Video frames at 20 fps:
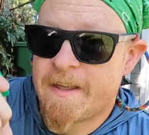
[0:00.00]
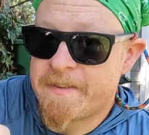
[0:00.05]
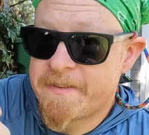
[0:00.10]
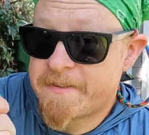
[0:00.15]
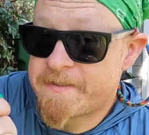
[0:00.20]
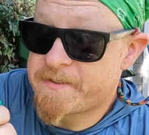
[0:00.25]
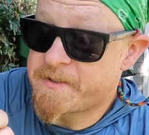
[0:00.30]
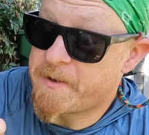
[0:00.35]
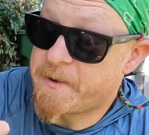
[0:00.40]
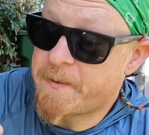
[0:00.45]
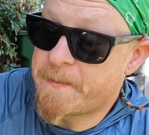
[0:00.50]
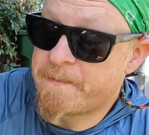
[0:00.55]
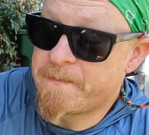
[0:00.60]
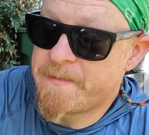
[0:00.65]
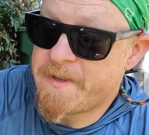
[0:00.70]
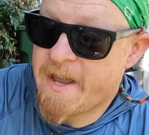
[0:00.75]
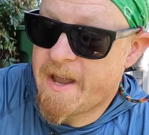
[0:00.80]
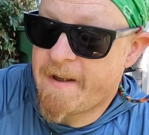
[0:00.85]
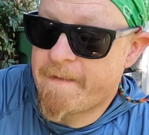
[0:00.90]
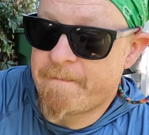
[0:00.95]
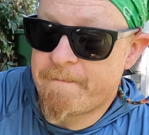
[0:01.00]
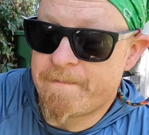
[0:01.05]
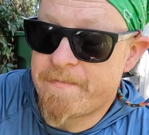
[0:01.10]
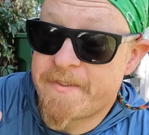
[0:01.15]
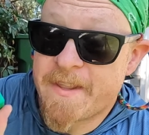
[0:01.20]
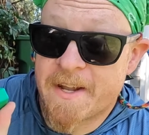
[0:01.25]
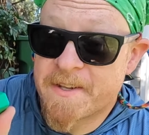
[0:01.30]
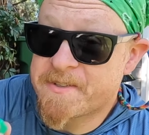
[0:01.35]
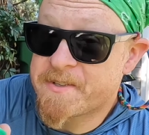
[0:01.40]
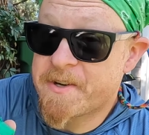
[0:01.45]
So yeah,
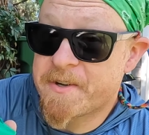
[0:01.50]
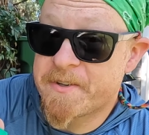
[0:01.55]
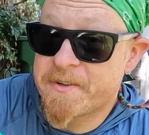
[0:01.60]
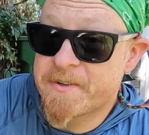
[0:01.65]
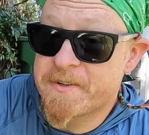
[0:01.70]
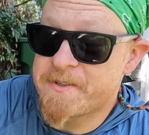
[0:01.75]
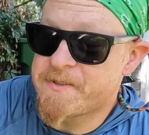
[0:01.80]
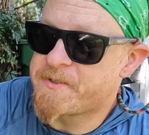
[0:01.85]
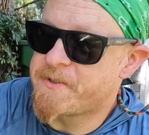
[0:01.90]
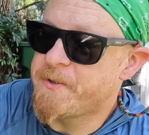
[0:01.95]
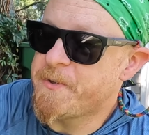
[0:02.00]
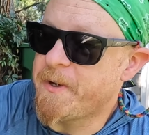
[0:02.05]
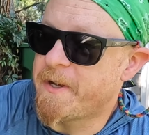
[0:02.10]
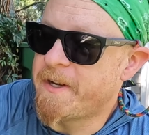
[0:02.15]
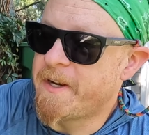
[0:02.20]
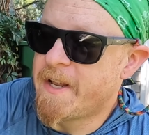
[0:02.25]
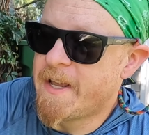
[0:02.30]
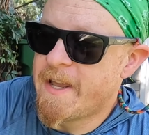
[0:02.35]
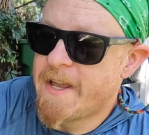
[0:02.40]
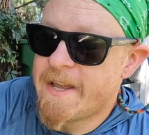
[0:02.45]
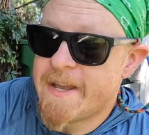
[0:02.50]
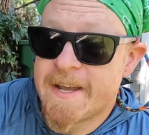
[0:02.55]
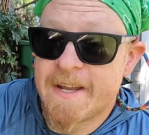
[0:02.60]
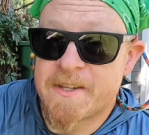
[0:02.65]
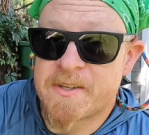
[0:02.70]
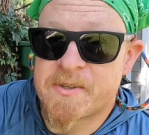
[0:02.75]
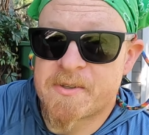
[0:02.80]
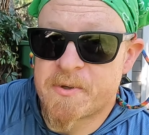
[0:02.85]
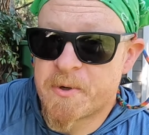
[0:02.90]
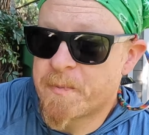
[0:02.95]
that's all there is to it. It's
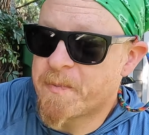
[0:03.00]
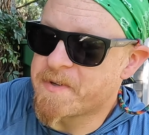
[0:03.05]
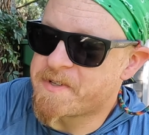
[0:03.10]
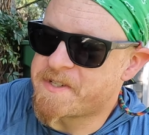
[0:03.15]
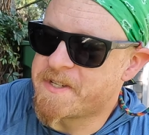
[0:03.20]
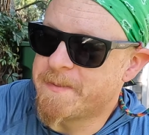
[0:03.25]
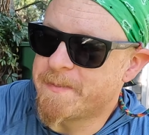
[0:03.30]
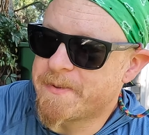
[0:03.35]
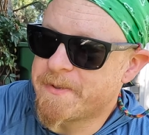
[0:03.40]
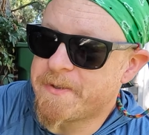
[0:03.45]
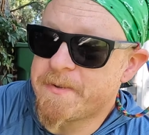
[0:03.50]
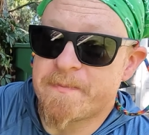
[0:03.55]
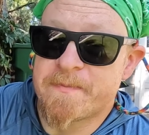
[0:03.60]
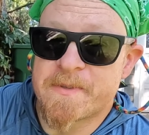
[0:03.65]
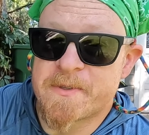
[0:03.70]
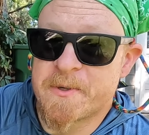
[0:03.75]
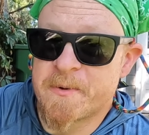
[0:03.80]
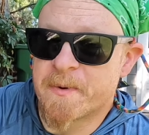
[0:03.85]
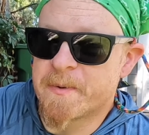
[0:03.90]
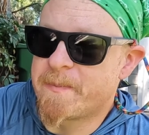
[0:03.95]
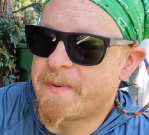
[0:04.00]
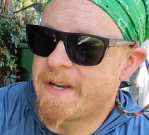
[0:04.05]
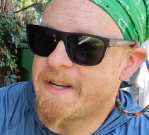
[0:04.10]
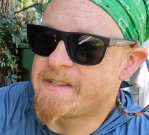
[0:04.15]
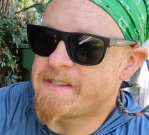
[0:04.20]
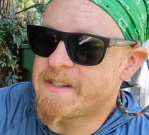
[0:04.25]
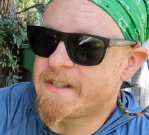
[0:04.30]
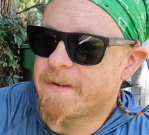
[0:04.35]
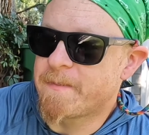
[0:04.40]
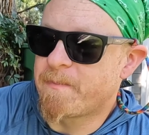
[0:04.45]
super simple, super
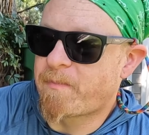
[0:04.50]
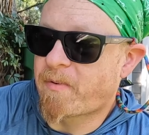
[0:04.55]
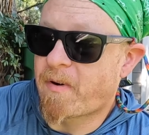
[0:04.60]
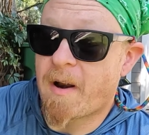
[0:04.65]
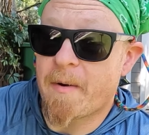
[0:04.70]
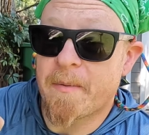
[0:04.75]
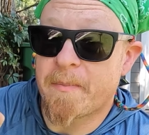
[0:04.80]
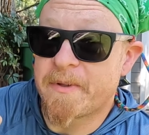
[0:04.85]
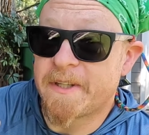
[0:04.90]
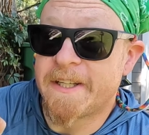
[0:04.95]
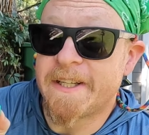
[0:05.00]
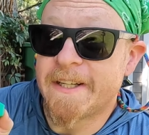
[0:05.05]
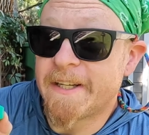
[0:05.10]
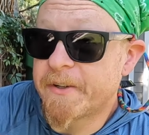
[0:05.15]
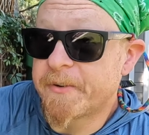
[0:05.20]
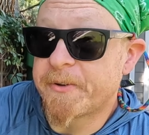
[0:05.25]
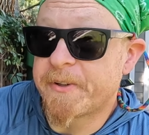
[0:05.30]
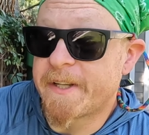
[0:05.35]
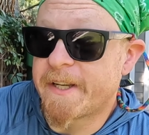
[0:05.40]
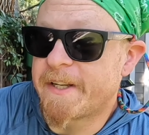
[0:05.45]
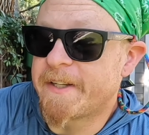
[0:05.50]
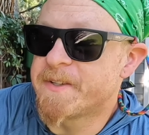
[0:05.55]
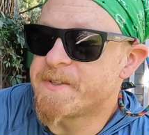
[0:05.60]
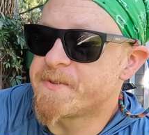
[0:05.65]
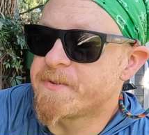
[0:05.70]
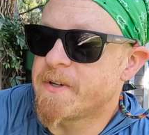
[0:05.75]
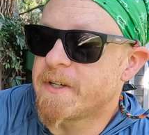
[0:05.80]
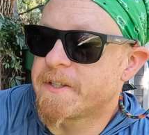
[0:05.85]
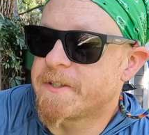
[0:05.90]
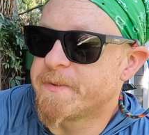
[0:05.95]
basic, probably nearly
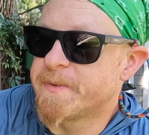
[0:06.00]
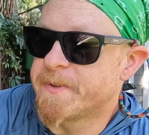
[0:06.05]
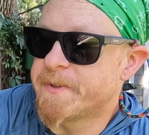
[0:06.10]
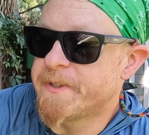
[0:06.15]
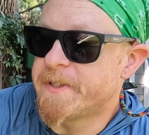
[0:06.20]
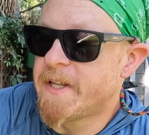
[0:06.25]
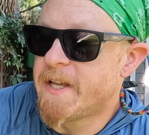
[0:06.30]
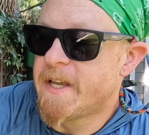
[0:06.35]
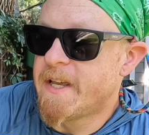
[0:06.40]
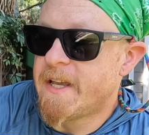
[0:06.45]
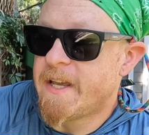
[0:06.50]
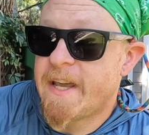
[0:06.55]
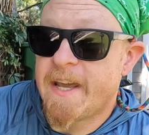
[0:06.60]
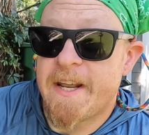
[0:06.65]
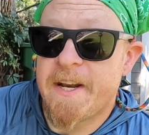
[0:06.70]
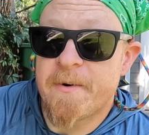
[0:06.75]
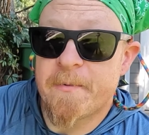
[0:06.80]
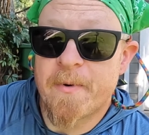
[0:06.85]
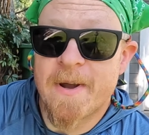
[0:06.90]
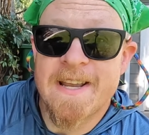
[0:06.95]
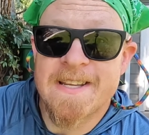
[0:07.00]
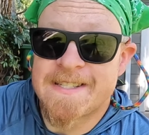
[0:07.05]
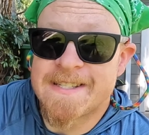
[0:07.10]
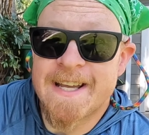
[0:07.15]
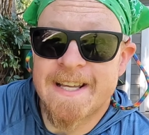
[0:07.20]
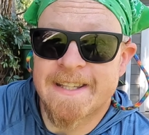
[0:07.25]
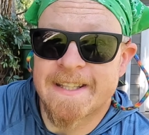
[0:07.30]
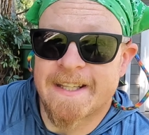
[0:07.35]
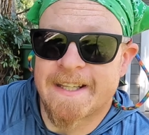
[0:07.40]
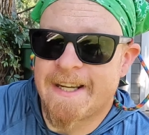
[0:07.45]
indestructible, and it weighs nothing.